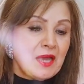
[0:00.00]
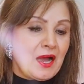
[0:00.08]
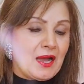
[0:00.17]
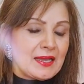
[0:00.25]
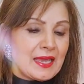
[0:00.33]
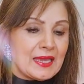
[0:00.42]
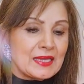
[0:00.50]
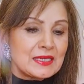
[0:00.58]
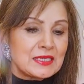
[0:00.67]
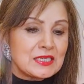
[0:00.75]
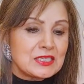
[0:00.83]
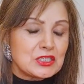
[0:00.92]

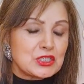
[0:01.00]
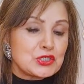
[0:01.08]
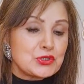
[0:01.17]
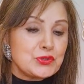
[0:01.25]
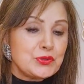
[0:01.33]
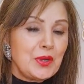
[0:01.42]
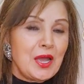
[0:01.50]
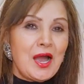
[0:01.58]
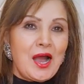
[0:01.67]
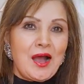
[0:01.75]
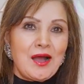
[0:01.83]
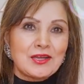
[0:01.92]
again to
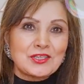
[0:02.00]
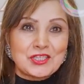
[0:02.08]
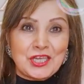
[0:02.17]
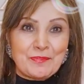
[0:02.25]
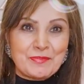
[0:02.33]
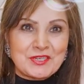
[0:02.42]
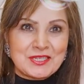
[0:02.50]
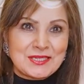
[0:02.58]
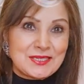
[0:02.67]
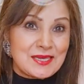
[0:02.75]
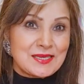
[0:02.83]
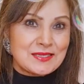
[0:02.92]
chapter
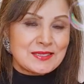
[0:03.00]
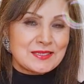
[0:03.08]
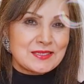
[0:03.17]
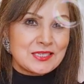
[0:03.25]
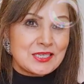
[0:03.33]
6,